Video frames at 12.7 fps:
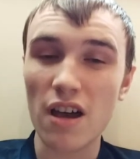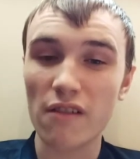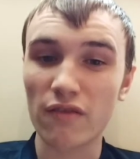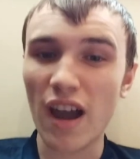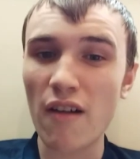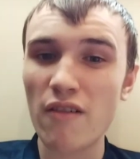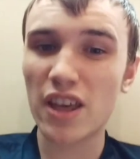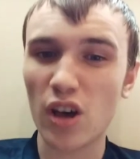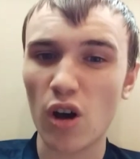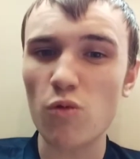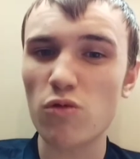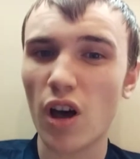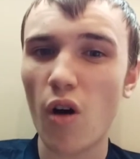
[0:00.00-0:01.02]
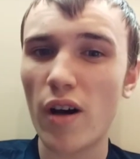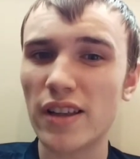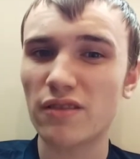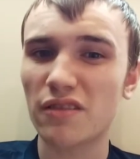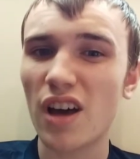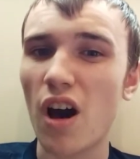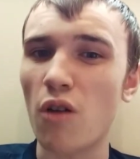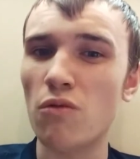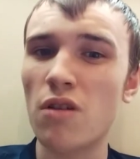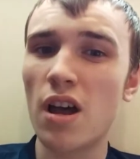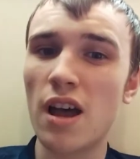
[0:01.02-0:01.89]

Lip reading: very cool kind of goal,